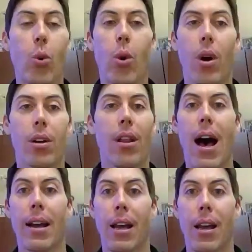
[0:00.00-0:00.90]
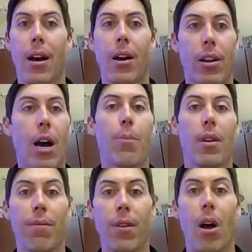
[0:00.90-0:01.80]
2:00 on a
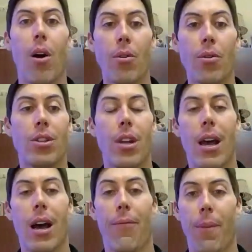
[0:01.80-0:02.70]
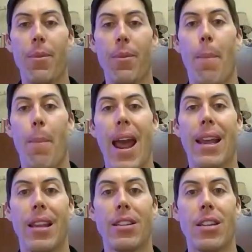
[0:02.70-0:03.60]
couple of loans from the bank,
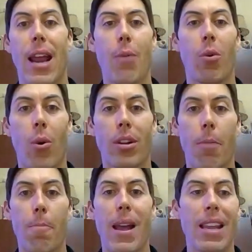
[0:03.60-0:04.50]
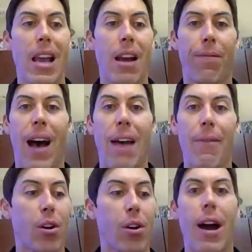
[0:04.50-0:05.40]
and they said, "Hey, we're going to committee at
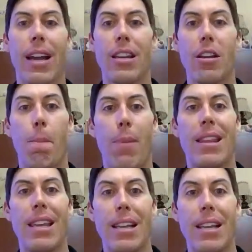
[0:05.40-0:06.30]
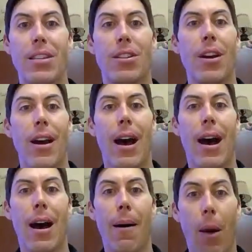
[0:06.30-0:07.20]
5:00. Can you bid these?
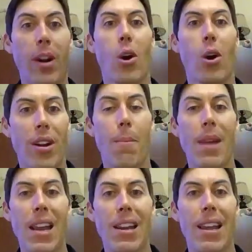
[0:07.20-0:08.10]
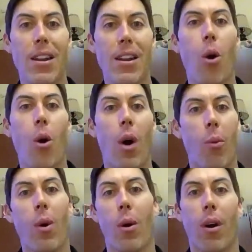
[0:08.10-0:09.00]
I want to go into the meeting and know
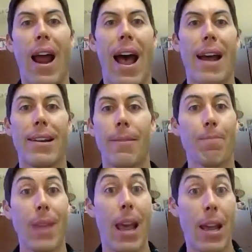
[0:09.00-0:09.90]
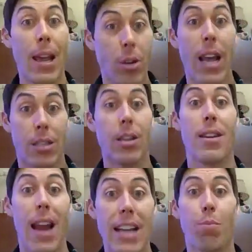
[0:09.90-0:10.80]
where we're at." And so that's a
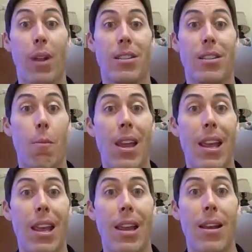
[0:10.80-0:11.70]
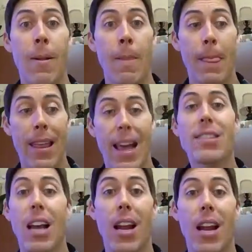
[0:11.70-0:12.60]
nice place to be. That's
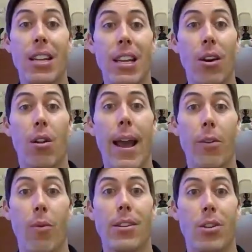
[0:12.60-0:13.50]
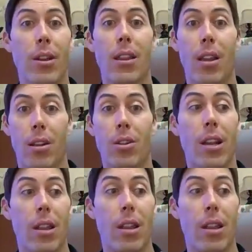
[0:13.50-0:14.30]
kind of an ideal client, right? So that